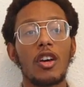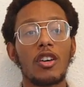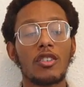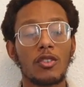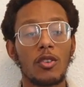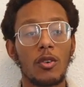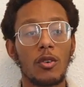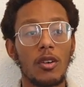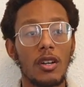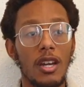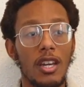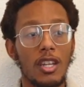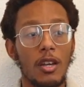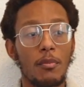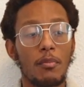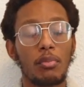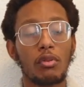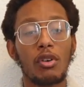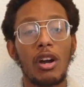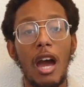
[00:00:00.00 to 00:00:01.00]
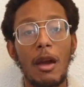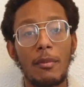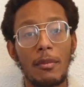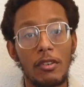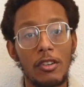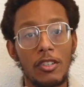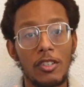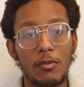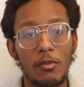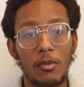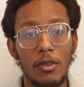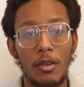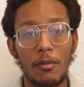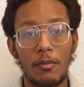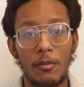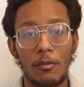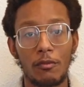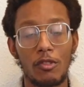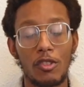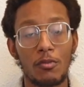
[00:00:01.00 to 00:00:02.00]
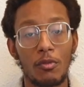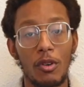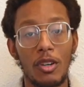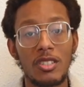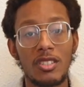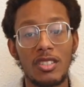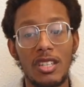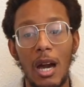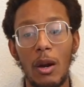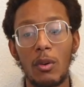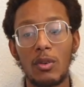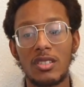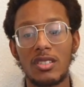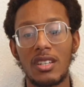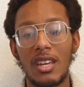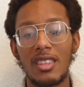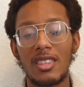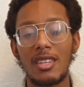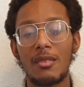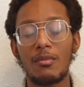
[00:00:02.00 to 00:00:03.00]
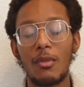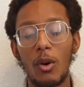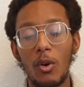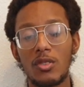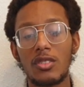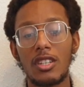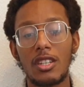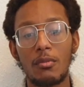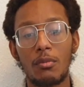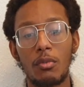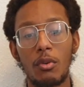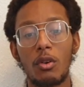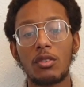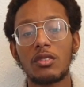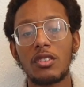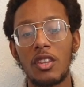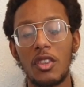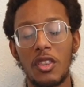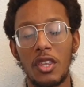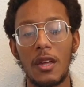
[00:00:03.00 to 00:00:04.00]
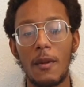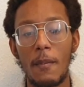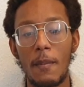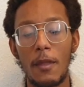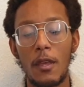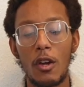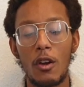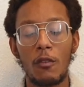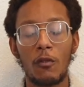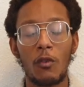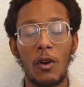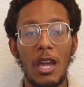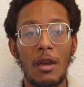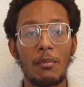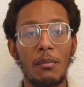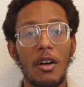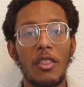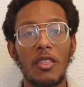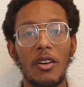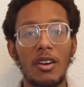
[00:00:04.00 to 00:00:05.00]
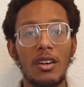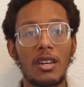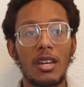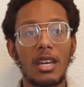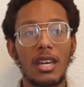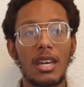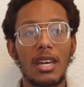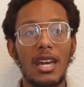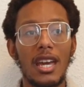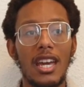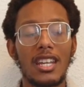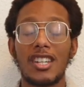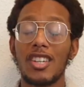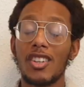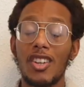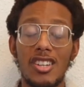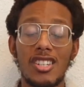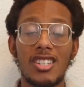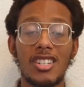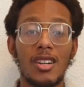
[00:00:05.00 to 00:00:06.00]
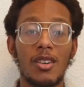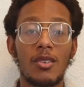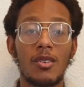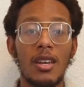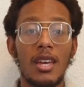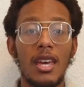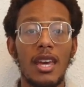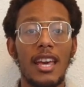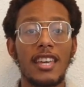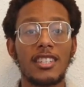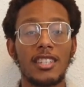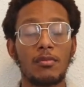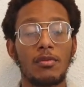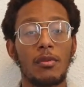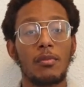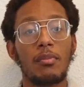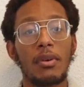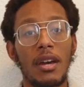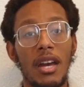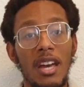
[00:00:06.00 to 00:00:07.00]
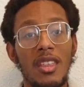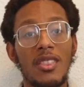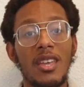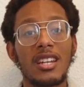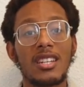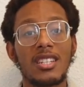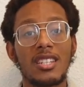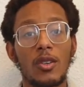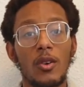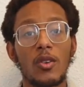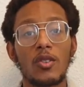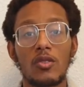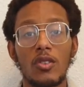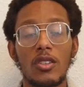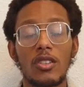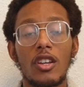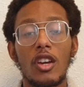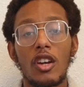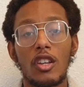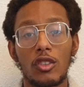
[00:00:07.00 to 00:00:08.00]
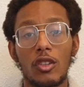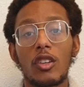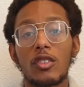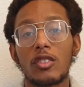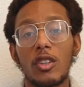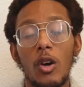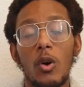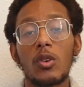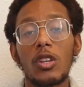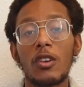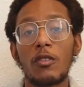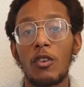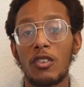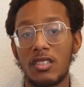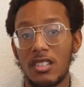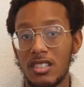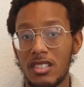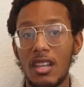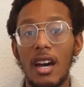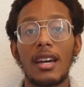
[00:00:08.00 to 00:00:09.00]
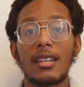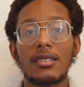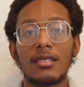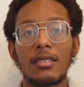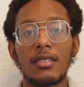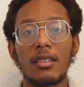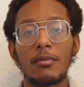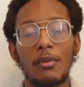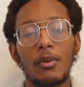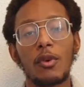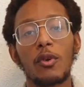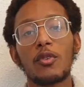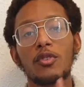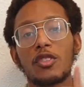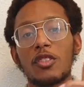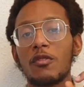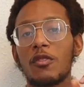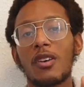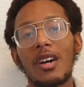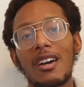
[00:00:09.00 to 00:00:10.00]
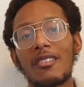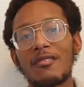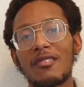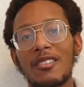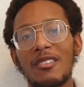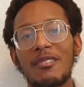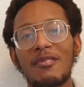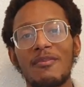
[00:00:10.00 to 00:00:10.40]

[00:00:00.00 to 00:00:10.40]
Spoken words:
So in a primary response, I would say the most important thing for a mother, in a nutshell, is to prepare their children not only for society, but also for heaven.